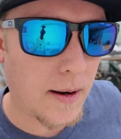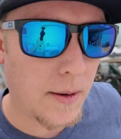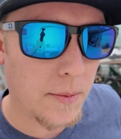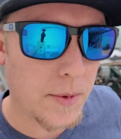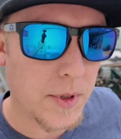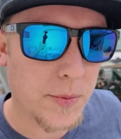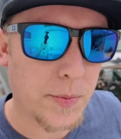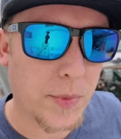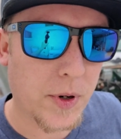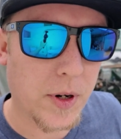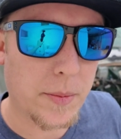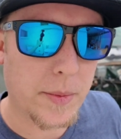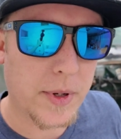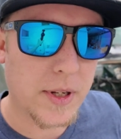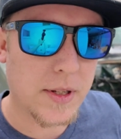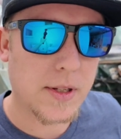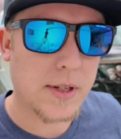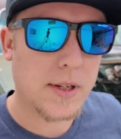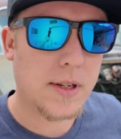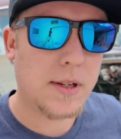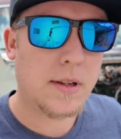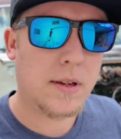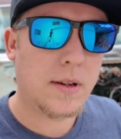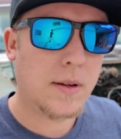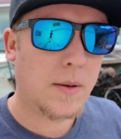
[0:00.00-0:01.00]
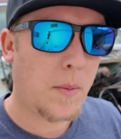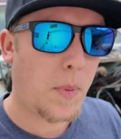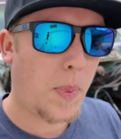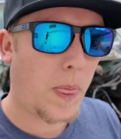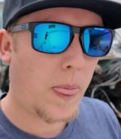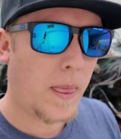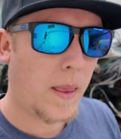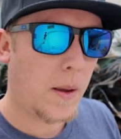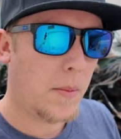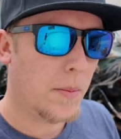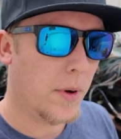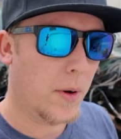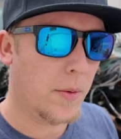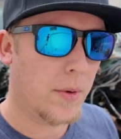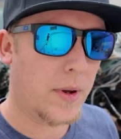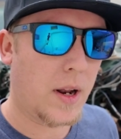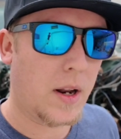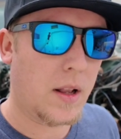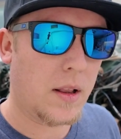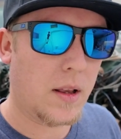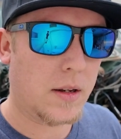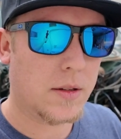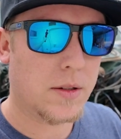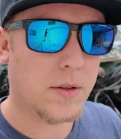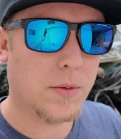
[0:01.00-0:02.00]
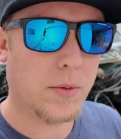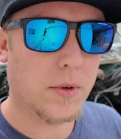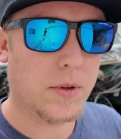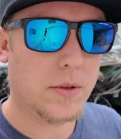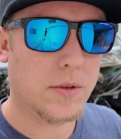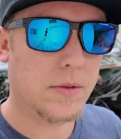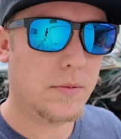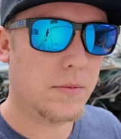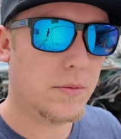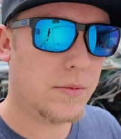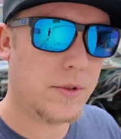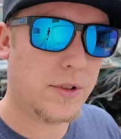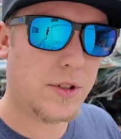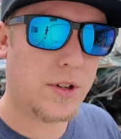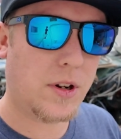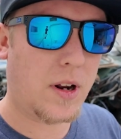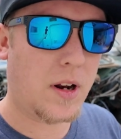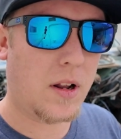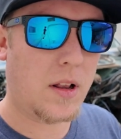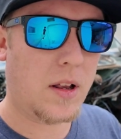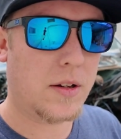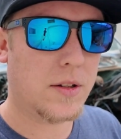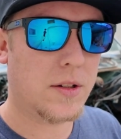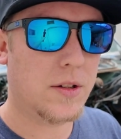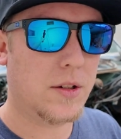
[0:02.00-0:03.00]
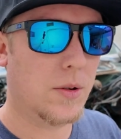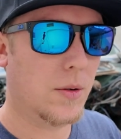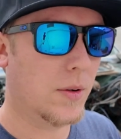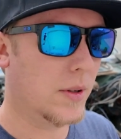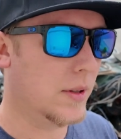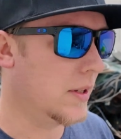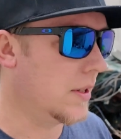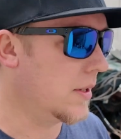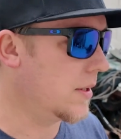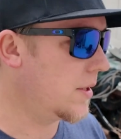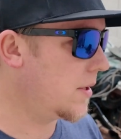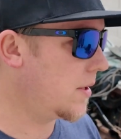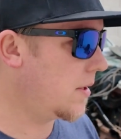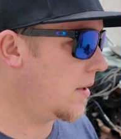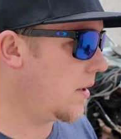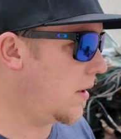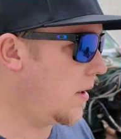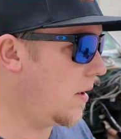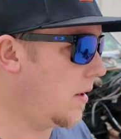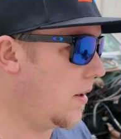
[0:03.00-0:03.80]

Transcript: He's pretty busy, but we got a lot to work. Still got a lot to do on this.